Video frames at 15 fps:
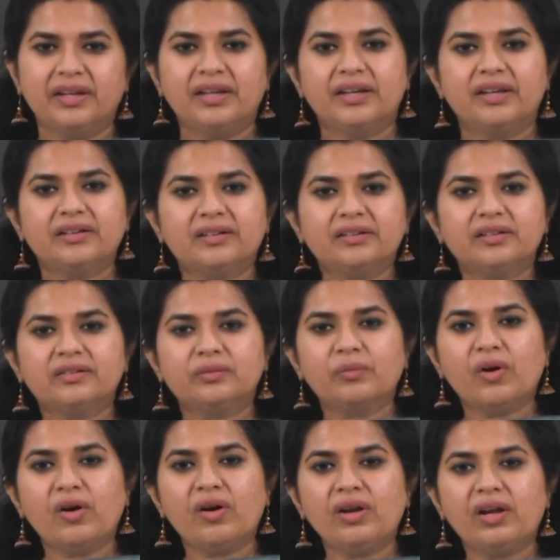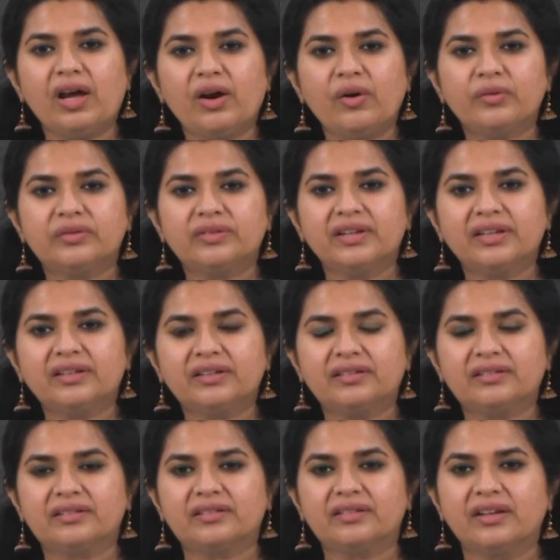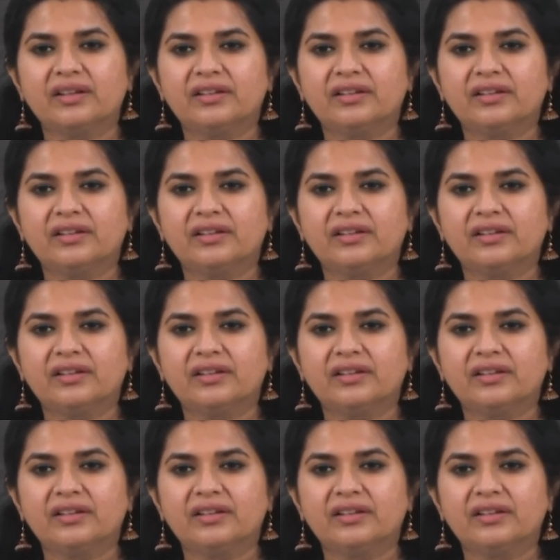It is a small house, yet it is